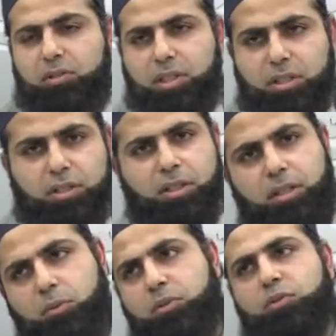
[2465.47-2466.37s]
of a teacher. I
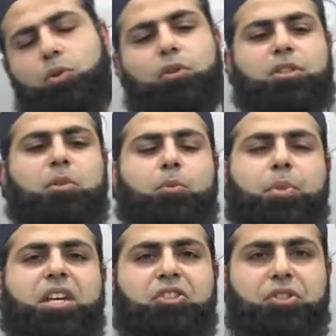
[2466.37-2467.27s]
think we've talked about
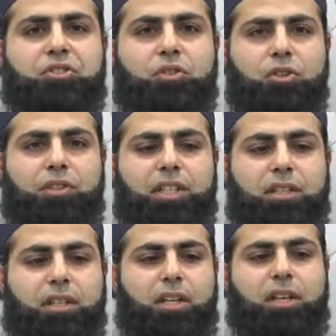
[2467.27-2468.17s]
patience
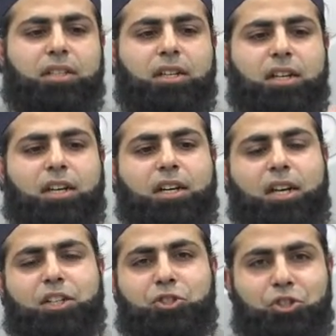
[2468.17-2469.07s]
already.
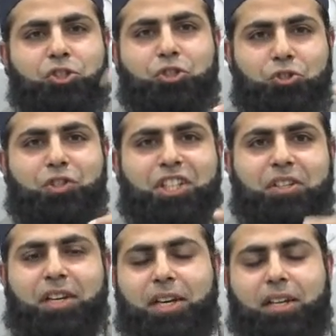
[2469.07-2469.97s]
Just to
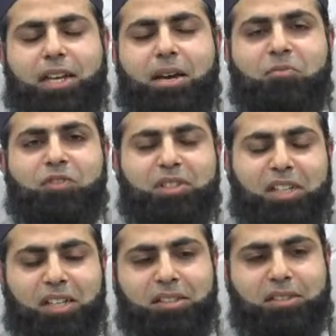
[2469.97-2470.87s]
reiterate and
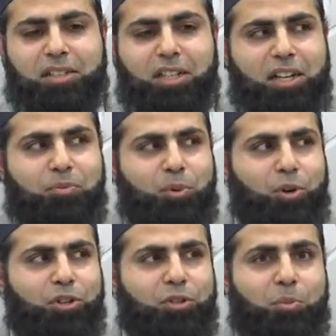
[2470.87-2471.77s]
emphasize, I've put
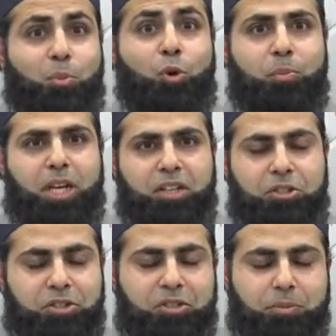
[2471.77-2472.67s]
on more
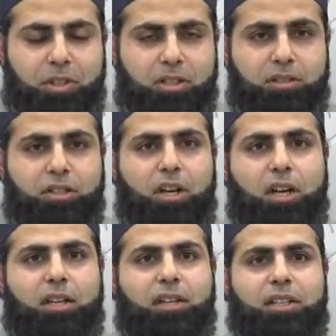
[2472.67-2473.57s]
patience, because
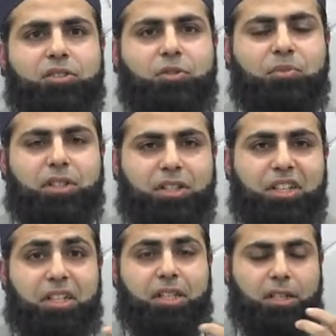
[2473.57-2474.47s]
that is something that
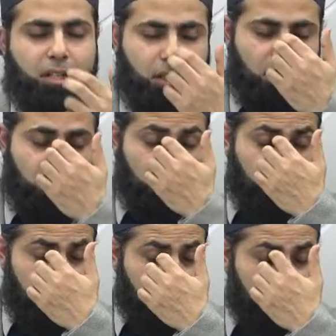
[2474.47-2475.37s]
you need in
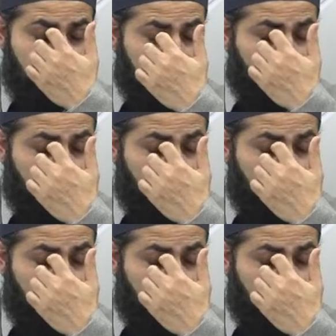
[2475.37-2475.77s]
abundance